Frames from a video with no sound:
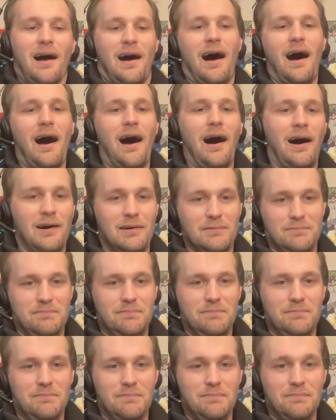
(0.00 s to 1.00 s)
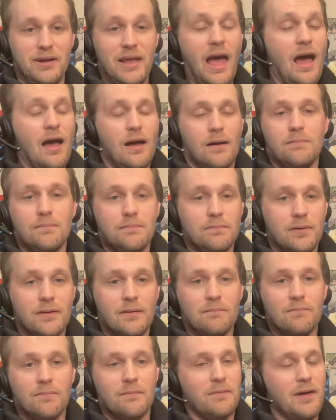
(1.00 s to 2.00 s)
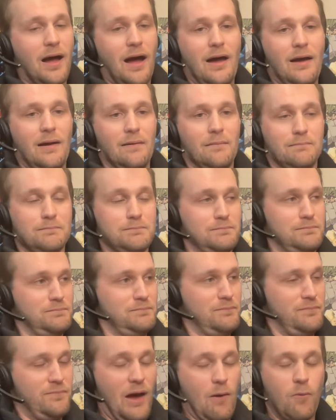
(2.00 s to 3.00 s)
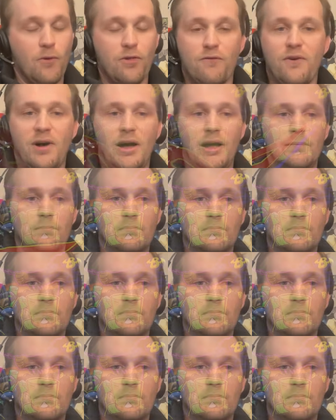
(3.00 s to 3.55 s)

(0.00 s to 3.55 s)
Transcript: uh, but yeah, I that was fun.